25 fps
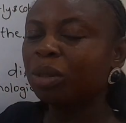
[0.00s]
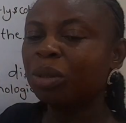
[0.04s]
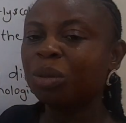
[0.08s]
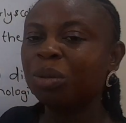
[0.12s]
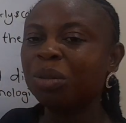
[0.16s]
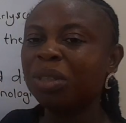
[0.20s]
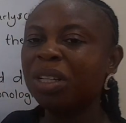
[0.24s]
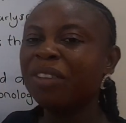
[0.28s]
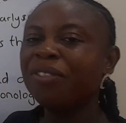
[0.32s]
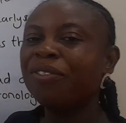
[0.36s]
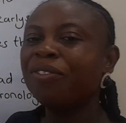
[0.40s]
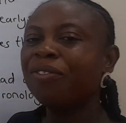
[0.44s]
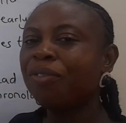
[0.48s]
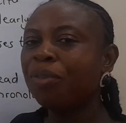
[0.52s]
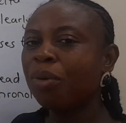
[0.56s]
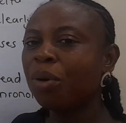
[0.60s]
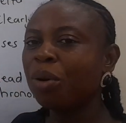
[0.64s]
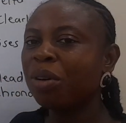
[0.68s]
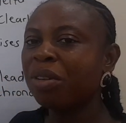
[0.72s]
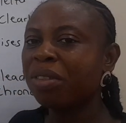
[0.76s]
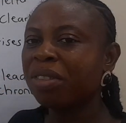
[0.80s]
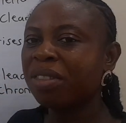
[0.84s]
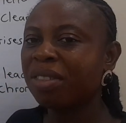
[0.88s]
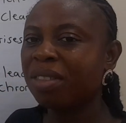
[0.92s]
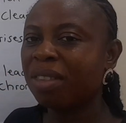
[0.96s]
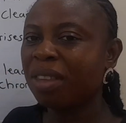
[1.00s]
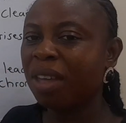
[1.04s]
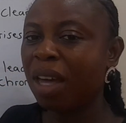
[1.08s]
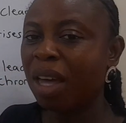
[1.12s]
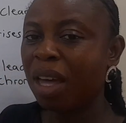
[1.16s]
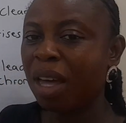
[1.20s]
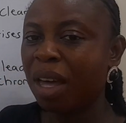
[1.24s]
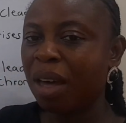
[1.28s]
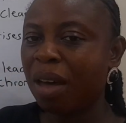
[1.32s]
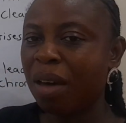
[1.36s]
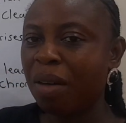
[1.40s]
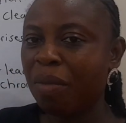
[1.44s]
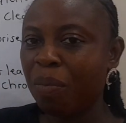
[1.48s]
to the fourth
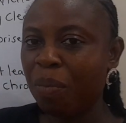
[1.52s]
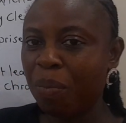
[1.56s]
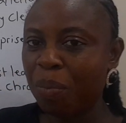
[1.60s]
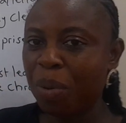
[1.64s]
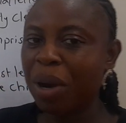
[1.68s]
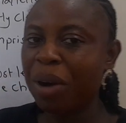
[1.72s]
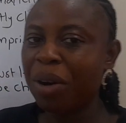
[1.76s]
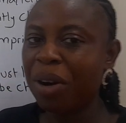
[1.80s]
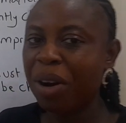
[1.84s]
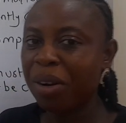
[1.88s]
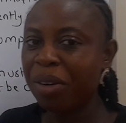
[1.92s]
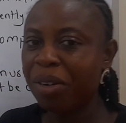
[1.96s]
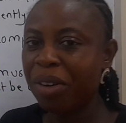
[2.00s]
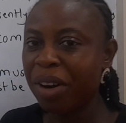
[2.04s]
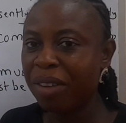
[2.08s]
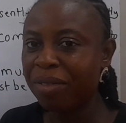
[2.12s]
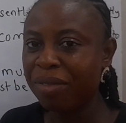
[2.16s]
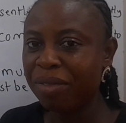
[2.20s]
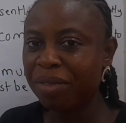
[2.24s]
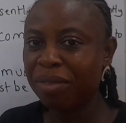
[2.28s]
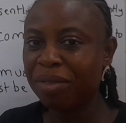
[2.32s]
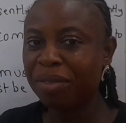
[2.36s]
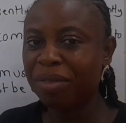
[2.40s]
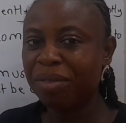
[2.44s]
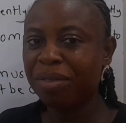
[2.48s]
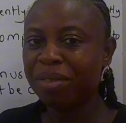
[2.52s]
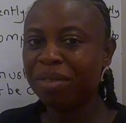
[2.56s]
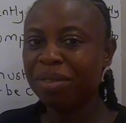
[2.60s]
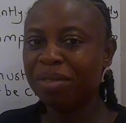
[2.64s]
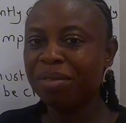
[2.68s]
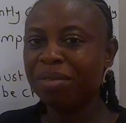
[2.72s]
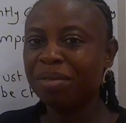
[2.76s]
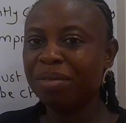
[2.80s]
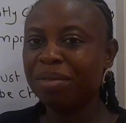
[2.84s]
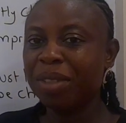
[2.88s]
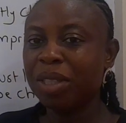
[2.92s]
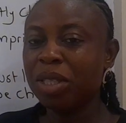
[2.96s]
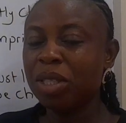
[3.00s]
paragraph.
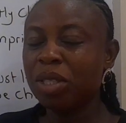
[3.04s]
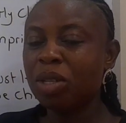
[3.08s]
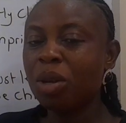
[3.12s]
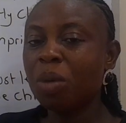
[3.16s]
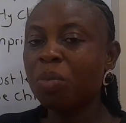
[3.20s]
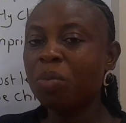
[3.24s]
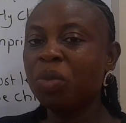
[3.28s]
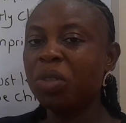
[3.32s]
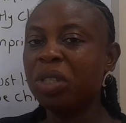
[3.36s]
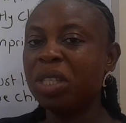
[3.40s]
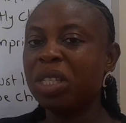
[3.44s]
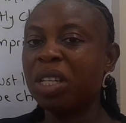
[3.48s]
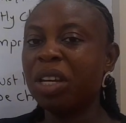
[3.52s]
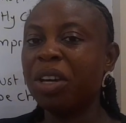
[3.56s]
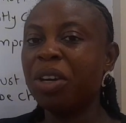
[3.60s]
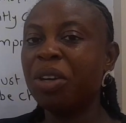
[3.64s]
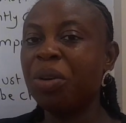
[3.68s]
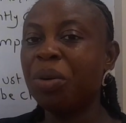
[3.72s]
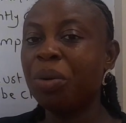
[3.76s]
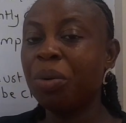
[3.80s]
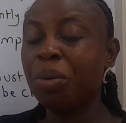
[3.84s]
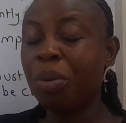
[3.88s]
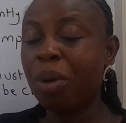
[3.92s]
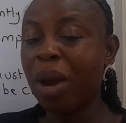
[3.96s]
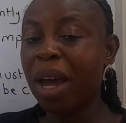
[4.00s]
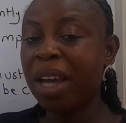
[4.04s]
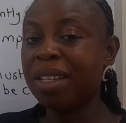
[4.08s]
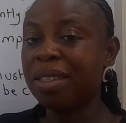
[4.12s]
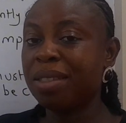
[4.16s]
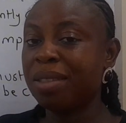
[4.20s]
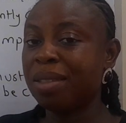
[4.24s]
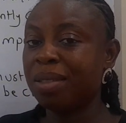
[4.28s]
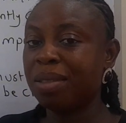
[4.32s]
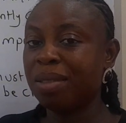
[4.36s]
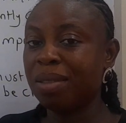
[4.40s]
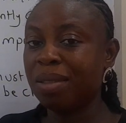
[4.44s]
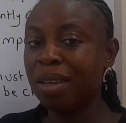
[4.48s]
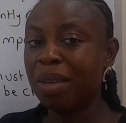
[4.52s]
Some will tell you write
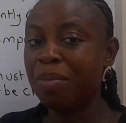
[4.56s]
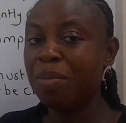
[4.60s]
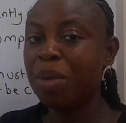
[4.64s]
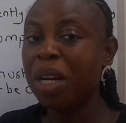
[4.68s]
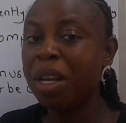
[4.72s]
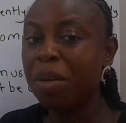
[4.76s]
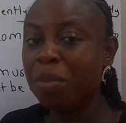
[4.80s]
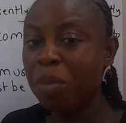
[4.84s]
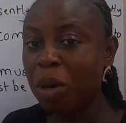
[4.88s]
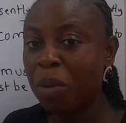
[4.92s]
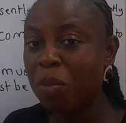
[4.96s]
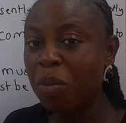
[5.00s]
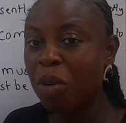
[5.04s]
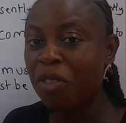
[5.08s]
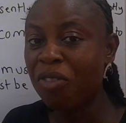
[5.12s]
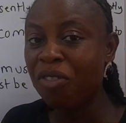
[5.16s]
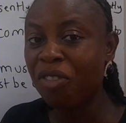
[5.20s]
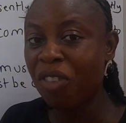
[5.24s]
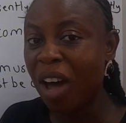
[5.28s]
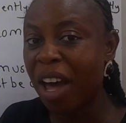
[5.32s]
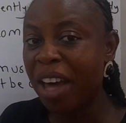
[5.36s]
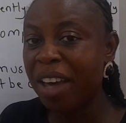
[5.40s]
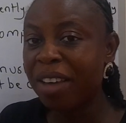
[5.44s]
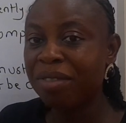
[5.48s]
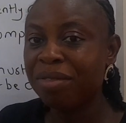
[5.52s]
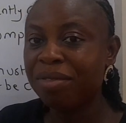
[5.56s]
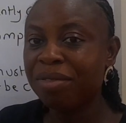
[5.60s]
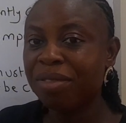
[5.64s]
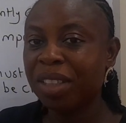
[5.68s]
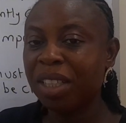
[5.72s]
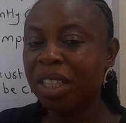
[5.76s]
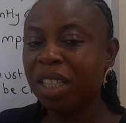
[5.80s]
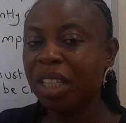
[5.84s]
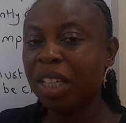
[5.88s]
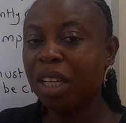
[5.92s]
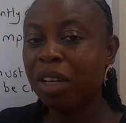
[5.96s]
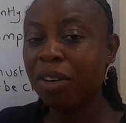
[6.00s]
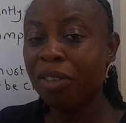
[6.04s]
minimum of
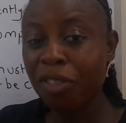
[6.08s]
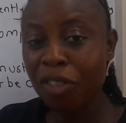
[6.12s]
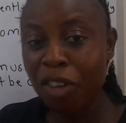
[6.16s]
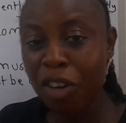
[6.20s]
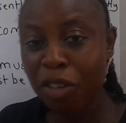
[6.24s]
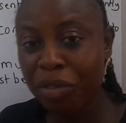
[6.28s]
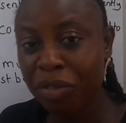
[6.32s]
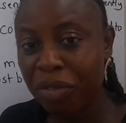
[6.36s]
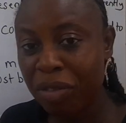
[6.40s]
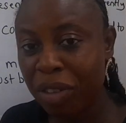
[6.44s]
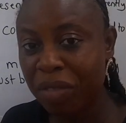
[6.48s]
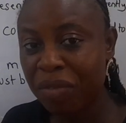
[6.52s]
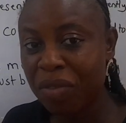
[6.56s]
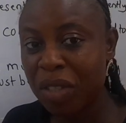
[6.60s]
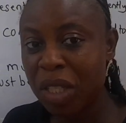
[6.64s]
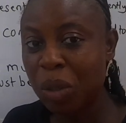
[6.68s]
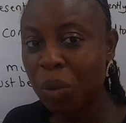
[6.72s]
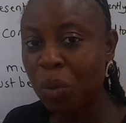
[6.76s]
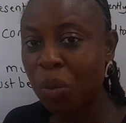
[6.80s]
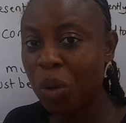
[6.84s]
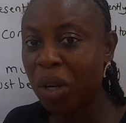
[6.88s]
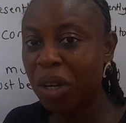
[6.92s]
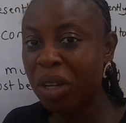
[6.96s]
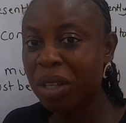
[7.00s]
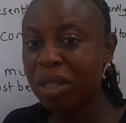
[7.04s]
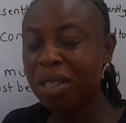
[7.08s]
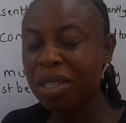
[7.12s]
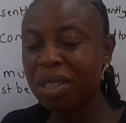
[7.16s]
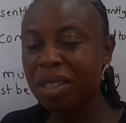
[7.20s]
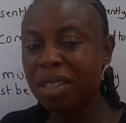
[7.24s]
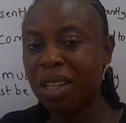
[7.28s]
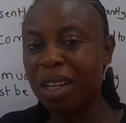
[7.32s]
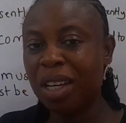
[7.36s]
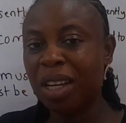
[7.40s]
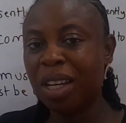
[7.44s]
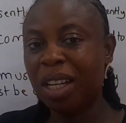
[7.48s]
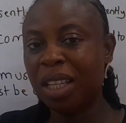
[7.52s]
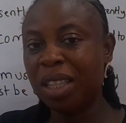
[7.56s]
450 words.
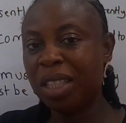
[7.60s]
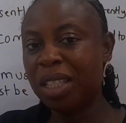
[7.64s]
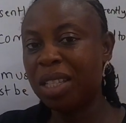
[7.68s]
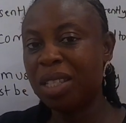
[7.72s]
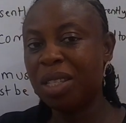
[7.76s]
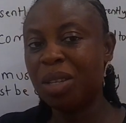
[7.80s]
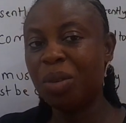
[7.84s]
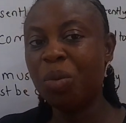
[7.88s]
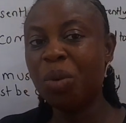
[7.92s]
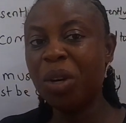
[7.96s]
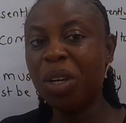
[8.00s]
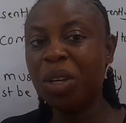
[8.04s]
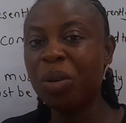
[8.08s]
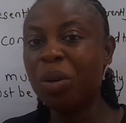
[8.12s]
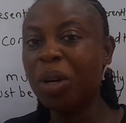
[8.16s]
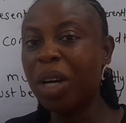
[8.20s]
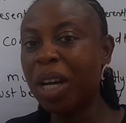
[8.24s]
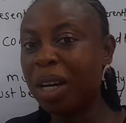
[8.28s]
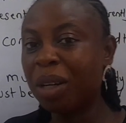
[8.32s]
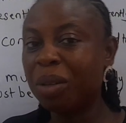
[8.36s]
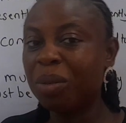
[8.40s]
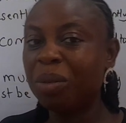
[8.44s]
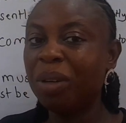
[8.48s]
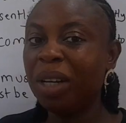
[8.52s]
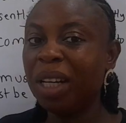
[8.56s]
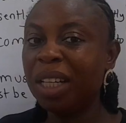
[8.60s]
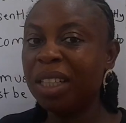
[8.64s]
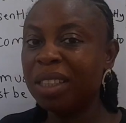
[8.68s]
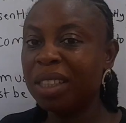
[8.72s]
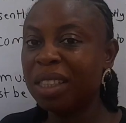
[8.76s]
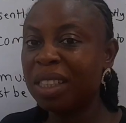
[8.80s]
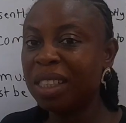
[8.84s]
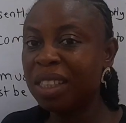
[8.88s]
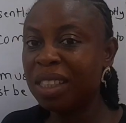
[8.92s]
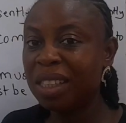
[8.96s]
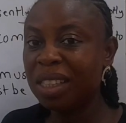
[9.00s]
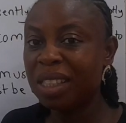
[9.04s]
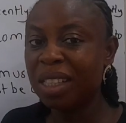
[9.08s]
There's a way you calculate
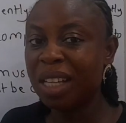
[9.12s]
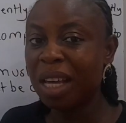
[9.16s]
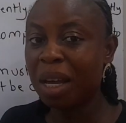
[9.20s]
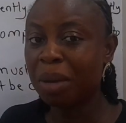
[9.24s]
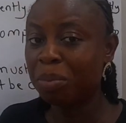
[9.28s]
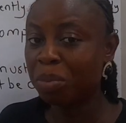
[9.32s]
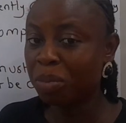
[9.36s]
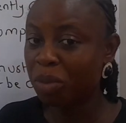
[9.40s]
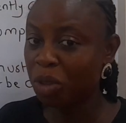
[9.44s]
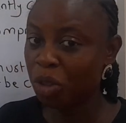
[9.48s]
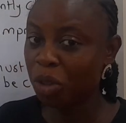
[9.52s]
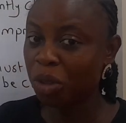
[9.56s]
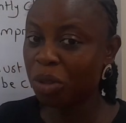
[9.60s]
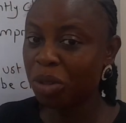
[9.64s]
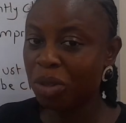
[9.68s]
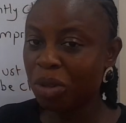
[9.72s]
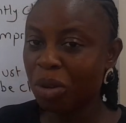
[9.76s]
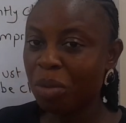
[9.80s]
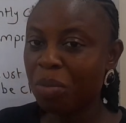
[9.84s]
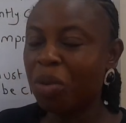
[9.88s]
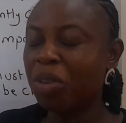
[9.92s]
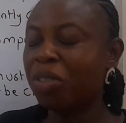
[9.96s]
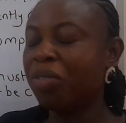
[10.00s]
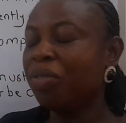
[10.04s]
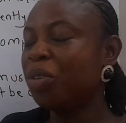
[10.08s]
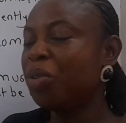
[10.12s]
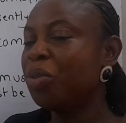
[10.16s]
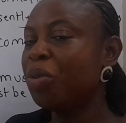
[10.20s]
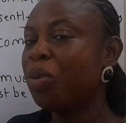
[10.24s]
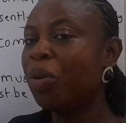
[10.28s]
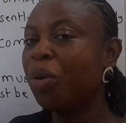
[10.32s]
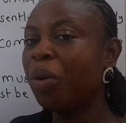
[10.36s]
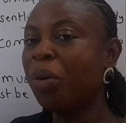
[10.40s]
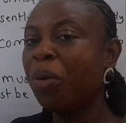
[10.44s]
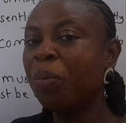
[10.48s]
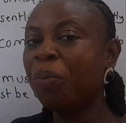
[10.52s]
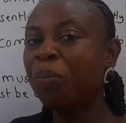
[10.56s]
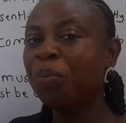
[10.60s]
it. I'm sure some of you
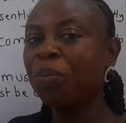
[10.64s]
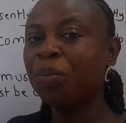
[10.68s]
know.